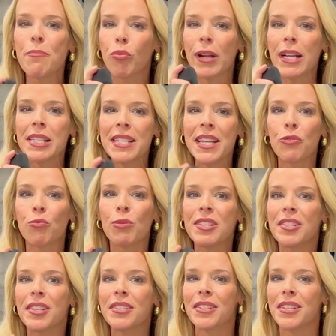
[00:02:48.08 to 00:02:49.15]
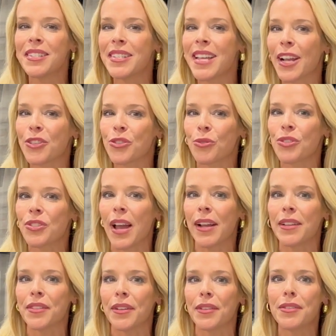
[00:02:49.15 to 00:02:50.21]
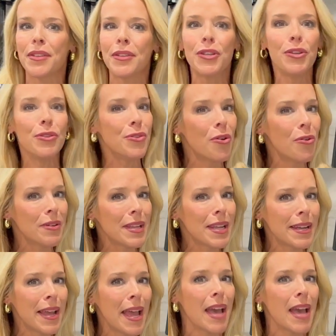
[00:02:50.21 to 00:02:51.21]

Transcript: embracing resistance exercises. You don't need